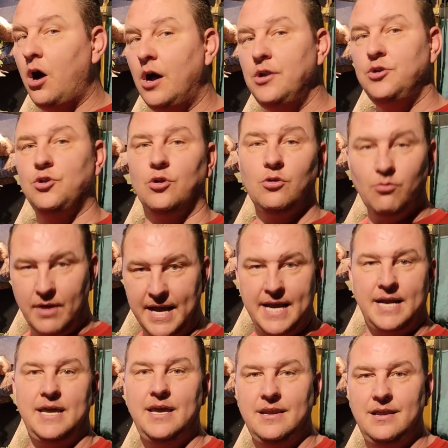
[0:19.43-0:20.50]

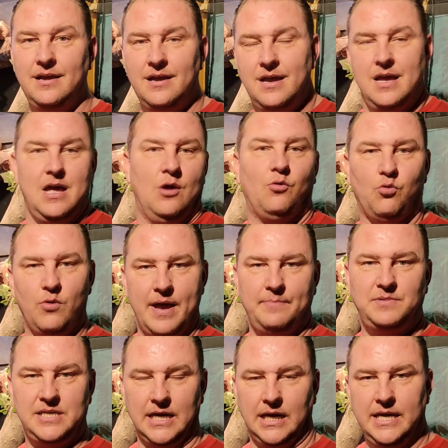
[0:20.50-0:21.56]
underrated
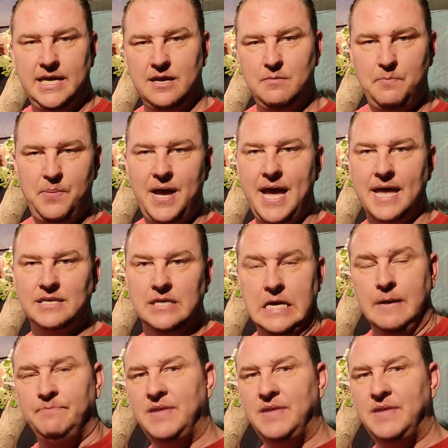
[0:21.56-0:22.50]
reptilian pet.